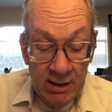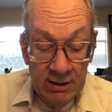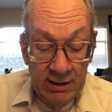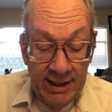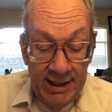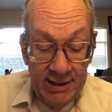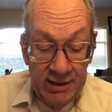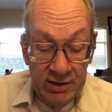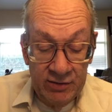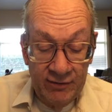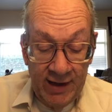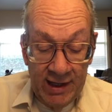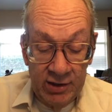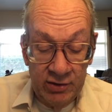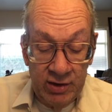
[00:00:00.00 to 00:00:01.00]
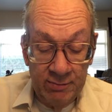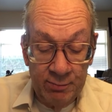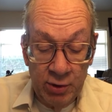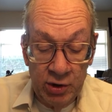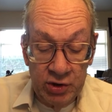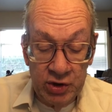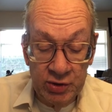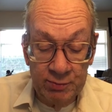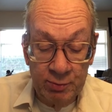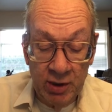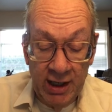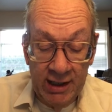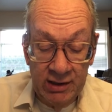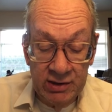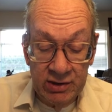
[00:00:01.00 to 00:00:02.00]
Land is valued at purchase
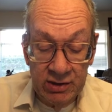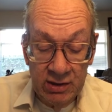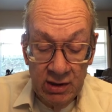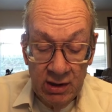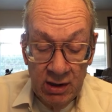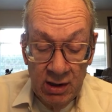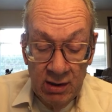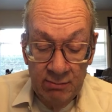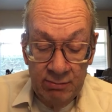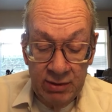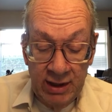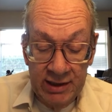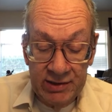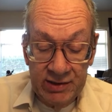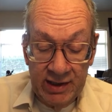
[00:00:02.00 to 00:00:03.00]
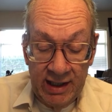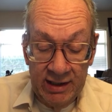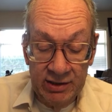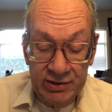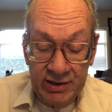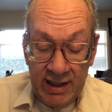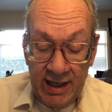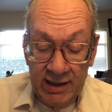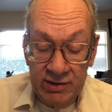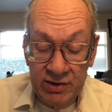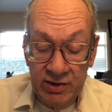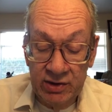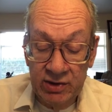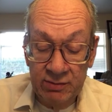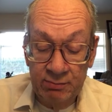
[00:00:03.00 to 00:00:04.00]
price, plus sales
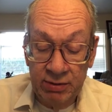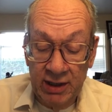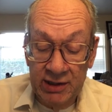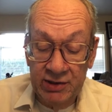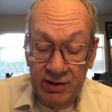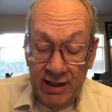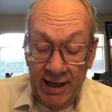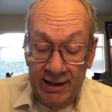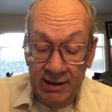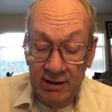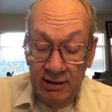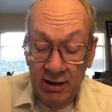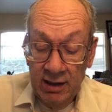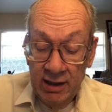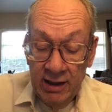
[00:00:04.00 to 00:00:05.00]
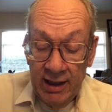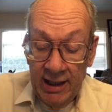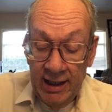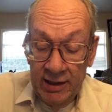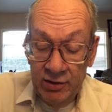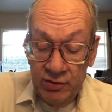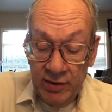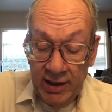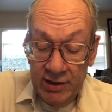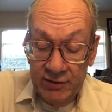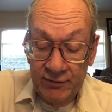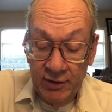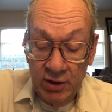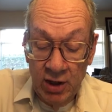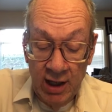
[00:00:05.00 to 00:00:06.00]
taxes, plus title and
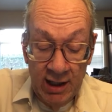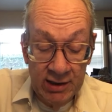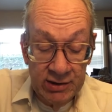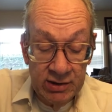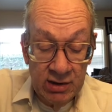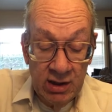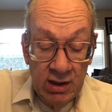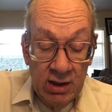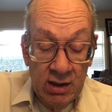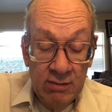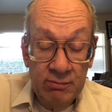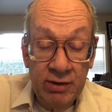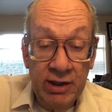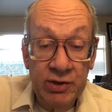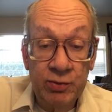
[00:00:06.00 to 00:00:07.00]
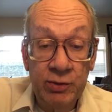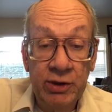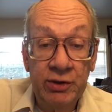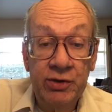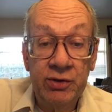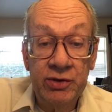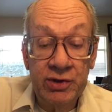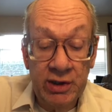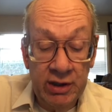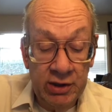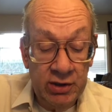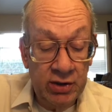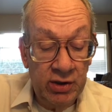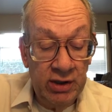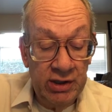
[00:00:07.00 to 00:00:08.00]
transfer costs, plus realtors and
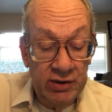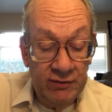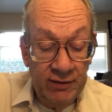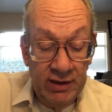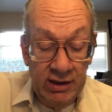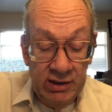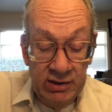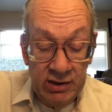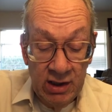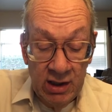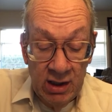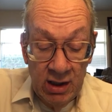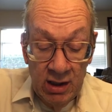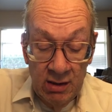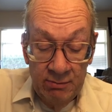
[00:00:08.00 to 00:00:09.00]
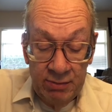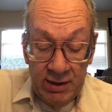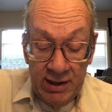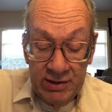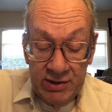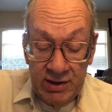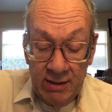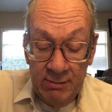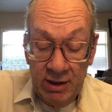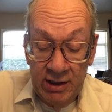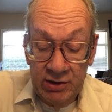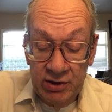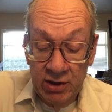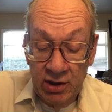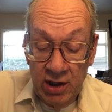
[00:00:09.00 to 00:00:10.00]
attorneys fees, plus
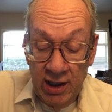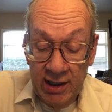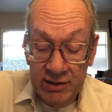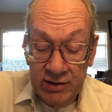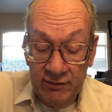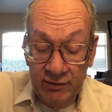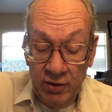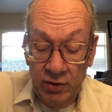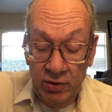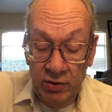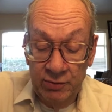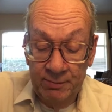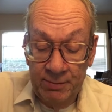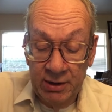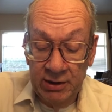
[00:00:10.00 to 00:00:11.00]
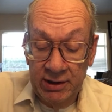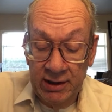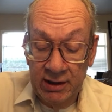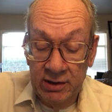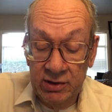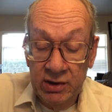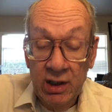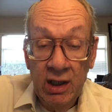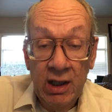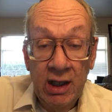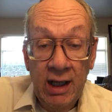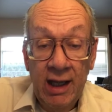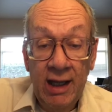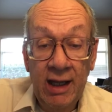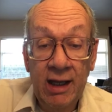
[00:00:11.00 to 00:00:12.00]
demolition costs of old buildings,
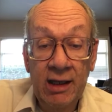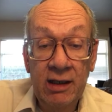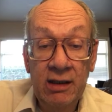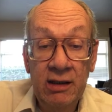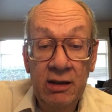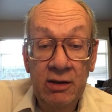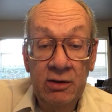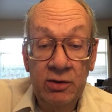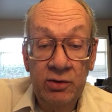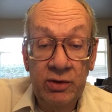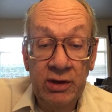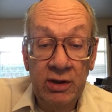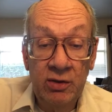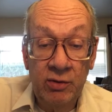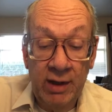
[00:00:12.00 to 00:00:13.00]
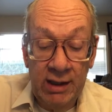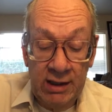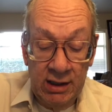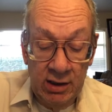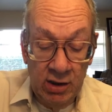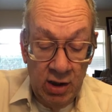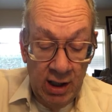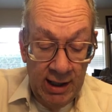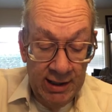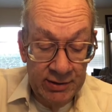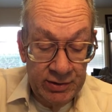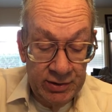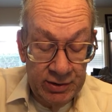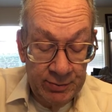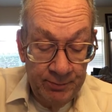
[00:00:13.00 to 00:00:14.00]
and including grading
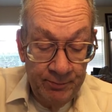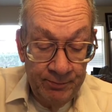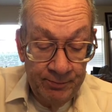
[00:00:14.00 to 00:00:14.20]
costs.